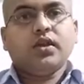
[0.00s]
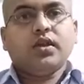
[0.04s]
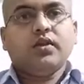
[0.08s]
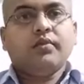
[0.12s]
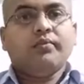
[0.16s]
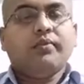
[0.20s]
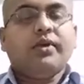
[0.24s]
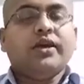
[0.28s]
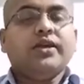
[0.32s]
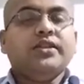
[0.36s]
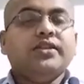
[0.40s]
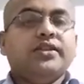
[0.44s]

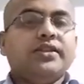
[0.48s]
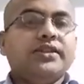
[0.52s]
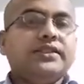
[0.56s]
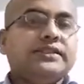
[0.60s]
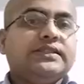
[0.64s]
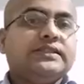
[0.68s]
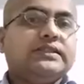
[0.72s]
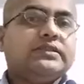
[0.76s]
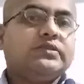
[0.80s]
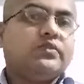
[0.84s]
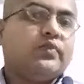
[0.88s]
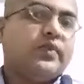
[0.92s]
By
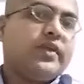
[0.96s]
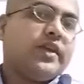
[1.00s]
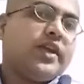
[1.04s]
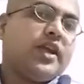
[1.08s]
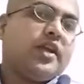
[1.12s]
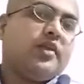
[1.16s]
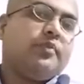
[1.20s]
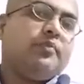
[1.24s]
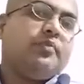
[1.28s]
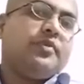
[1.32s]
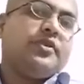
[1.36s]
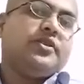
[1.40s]
this we
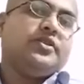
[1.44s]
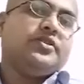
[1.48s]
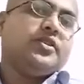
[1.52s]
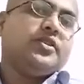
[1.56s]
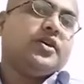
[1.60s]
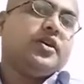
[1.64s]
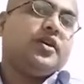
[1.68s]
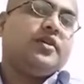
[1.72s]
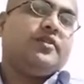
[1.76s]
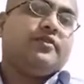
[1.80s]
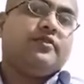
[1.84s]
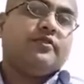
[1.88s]
can
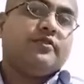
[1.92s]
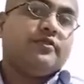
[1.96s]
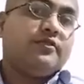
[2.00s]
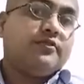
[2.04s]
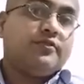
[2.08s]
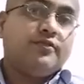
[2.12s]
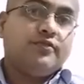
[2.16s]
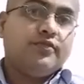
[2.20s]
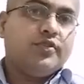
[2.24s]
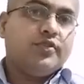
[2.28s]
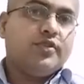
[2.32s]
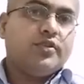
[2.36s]
preserve
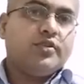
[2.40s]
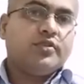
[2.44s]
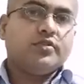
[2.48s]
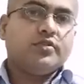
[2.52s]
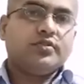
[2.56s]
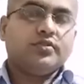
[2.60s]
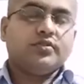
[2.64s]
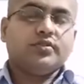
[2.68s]
food.